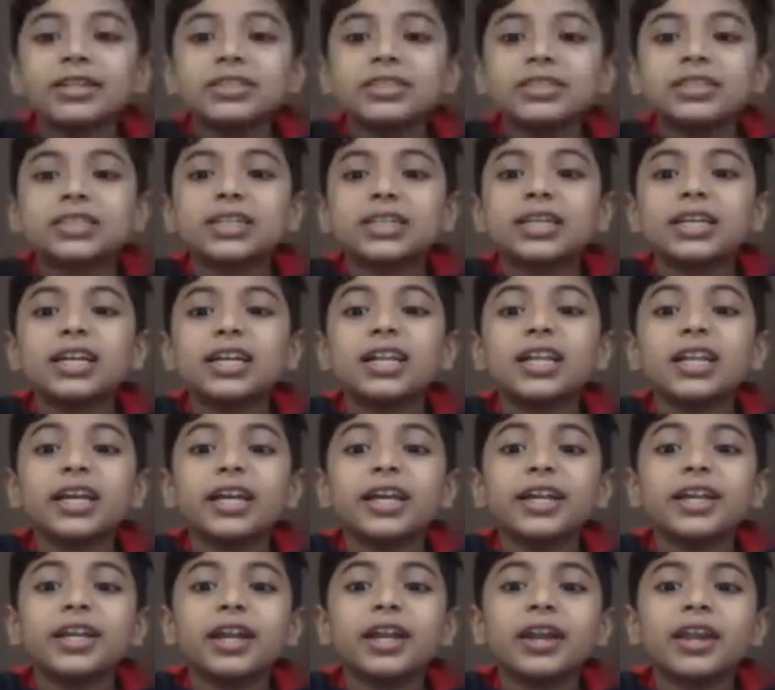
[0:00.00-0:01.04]
been skill
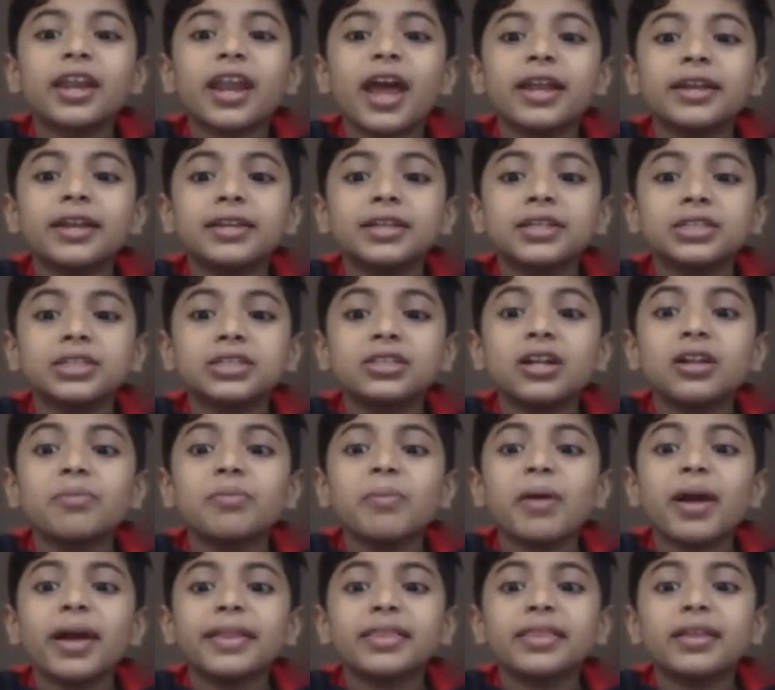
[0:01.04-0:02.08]
in traditional
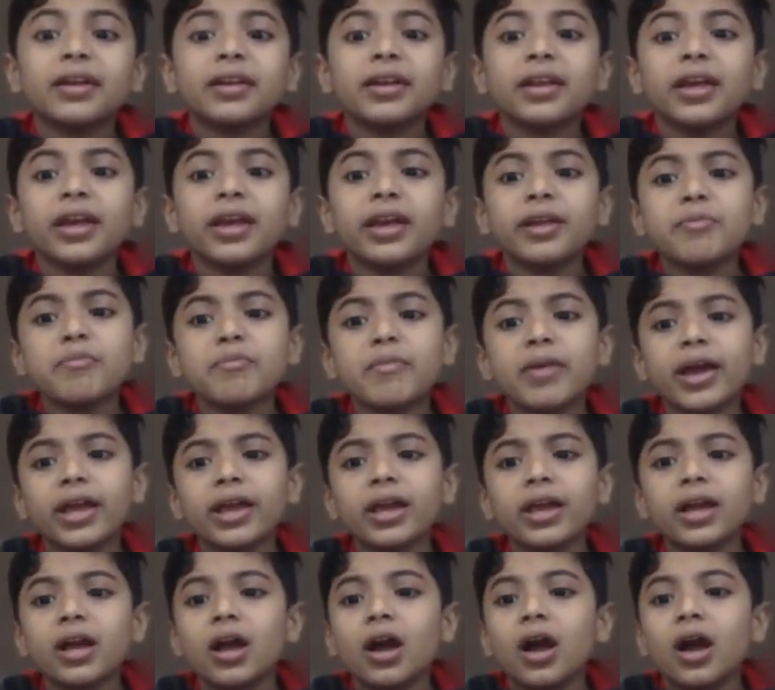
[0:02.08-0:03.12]
method in my
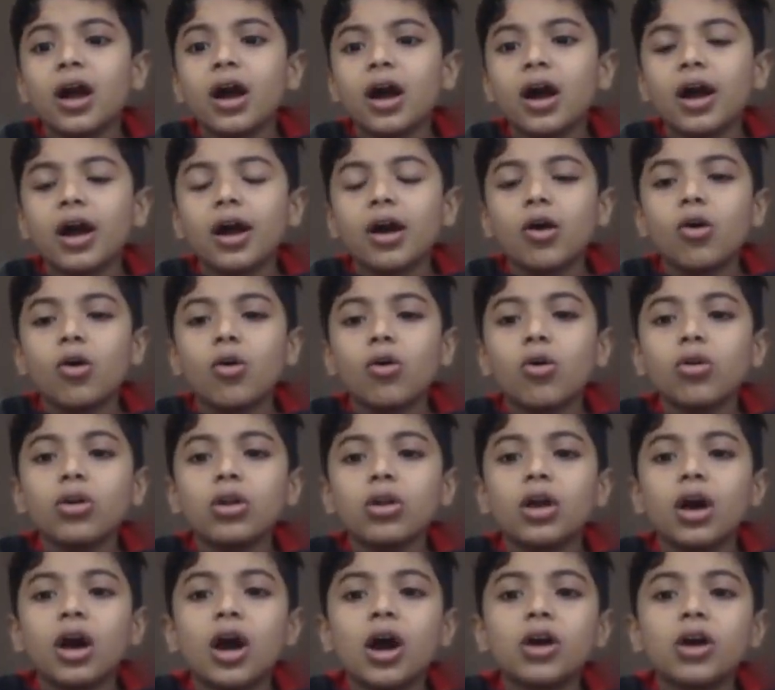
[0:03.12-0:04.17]
old
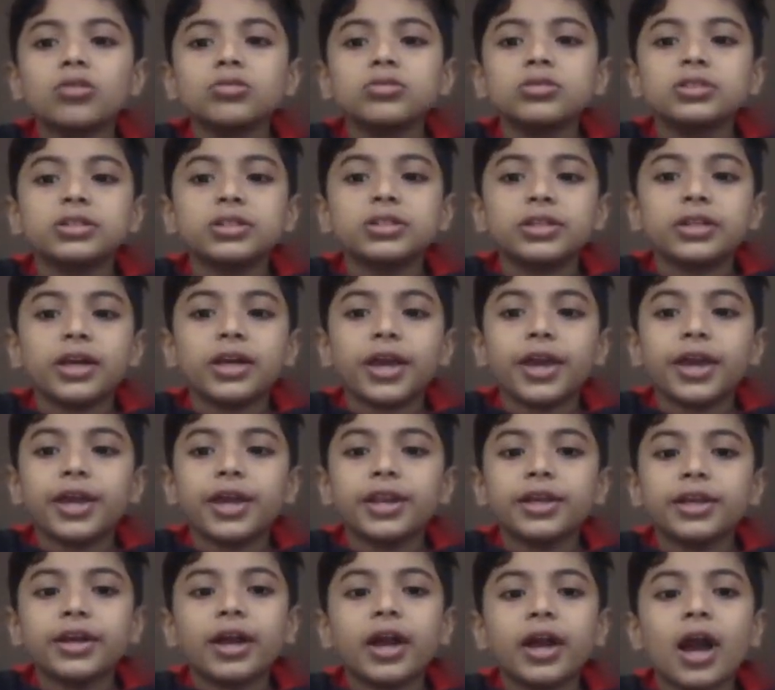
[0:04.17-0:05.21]
house
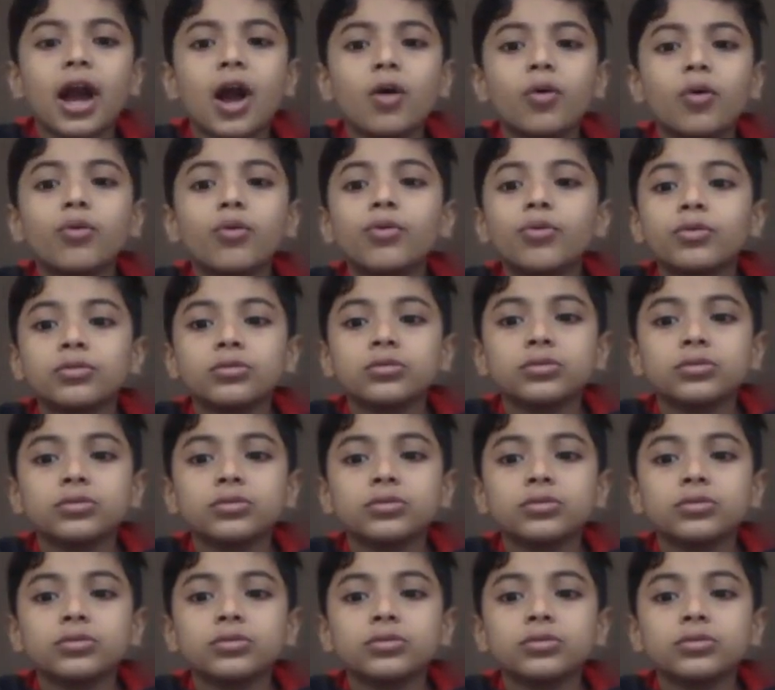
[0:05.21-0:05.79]
in ground.